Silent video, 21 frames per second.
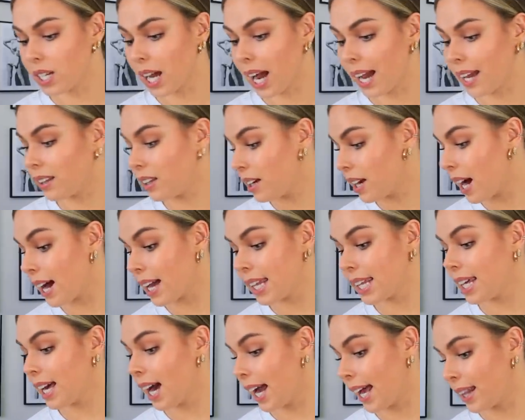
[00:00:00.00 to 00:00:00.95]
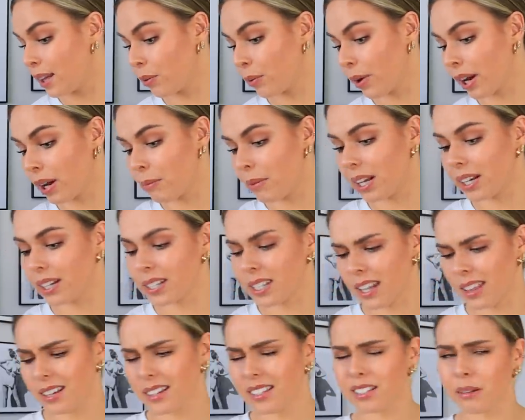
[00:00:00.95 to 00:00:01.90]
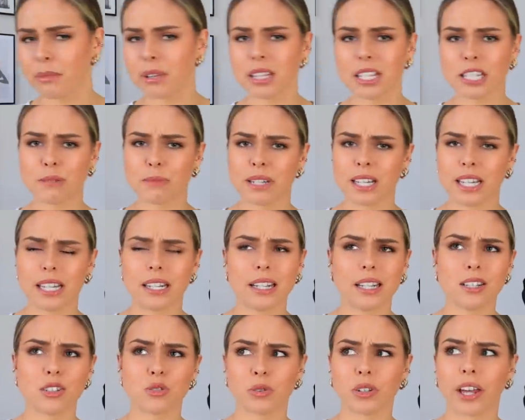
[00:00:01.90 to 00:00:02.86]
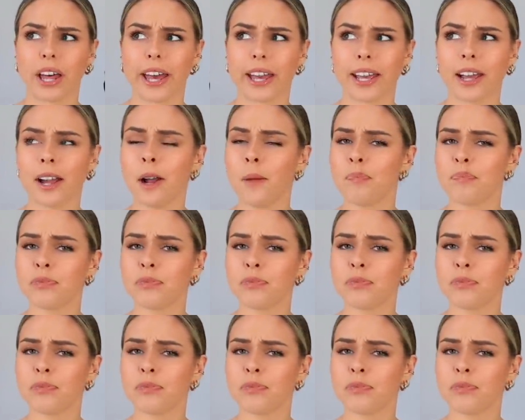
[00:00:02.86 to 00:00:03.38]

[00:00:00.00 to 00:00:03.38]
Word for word: Highly, highly, highly recommend, because I think some of these bikinis were like